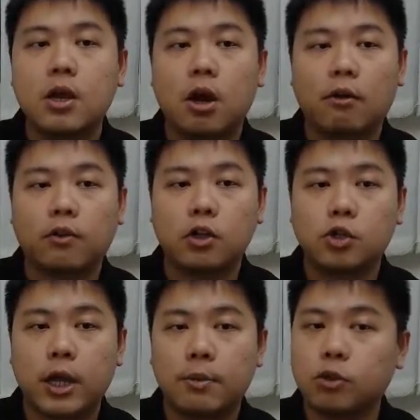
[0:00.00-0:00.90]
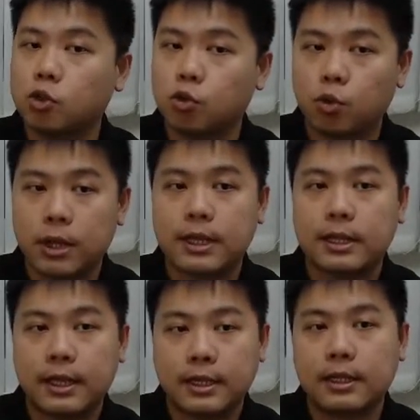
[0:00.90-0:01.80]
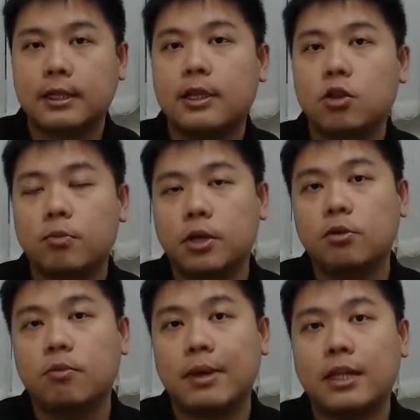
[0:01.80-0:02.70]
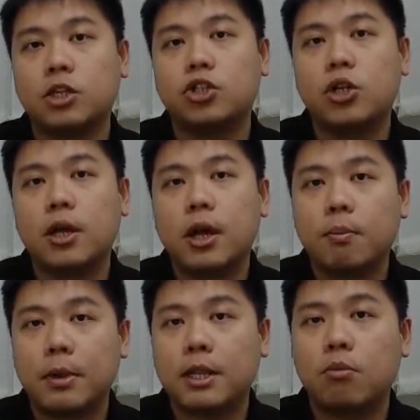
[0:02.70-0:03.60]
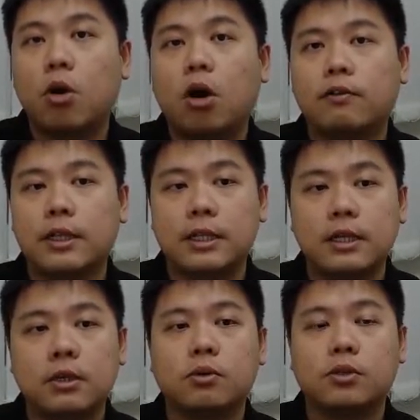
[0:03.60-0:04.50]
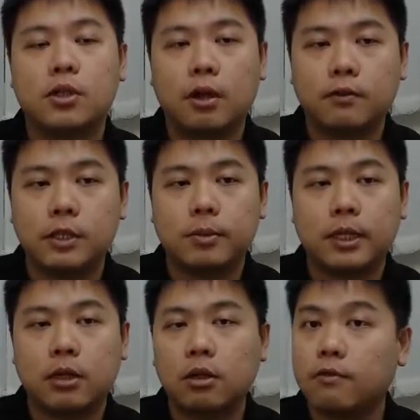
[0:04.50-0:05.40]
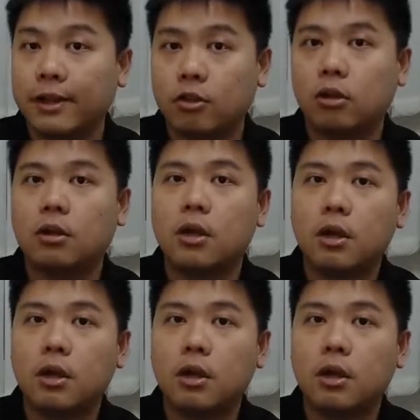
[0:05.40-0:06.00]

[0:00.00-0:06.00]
Of course, you are able to create and edit, then you'll be able to manage many more of the details of this particular vendor.